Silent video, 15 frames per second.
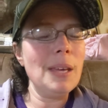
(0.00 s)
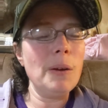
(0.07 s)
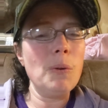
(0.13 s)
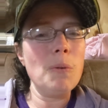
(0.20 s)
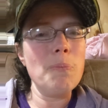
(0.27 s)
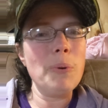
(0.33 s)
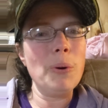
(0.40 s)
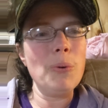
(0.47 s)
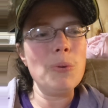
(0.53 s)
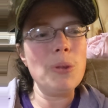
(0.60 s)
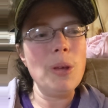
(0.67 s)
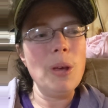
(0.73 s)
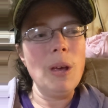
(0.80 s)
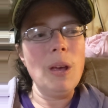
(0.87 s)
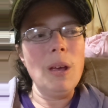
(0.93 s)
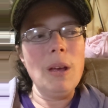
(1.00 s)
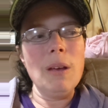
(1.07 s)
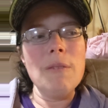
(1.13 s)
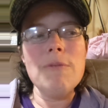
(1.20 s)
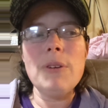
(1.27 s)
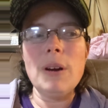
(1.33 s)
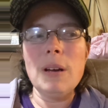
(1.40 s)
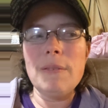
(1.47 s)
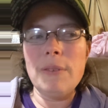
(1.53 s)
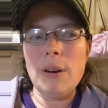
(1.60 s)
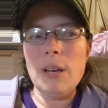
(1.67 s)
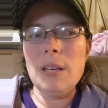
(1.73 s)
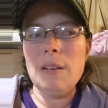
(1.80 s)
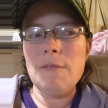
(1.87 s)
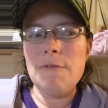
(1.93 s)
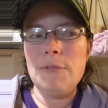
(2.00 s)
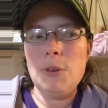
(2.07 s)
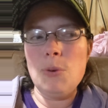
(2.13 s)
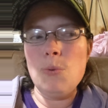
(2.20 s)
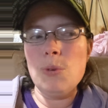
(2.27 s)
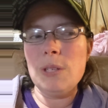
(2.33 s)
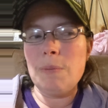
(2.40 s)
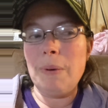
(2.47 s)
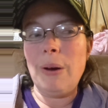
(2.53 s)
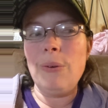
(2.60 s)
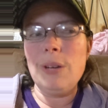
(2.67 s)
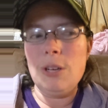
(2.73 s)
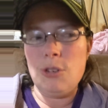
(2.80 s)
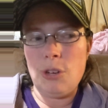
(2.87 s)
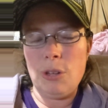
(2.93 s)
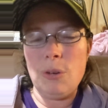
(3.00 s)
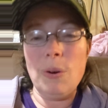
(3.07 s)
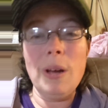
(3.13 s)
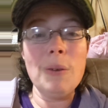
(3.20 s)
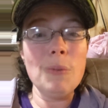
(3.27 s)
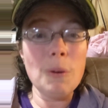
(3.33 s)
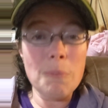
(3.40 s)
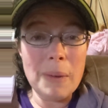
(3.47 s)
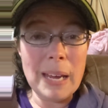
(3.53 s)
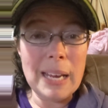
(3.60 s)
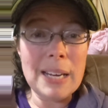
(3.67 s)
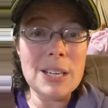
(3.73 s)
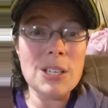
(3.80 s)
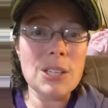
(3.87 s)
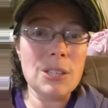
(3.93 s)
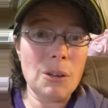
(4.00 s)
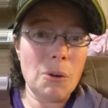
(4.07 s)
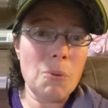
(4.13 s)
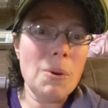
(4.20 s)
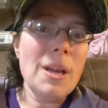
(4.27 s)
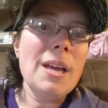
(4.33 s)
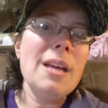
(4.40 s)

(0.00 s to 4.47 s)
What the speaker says: They were both very, very confused about each other and remained so.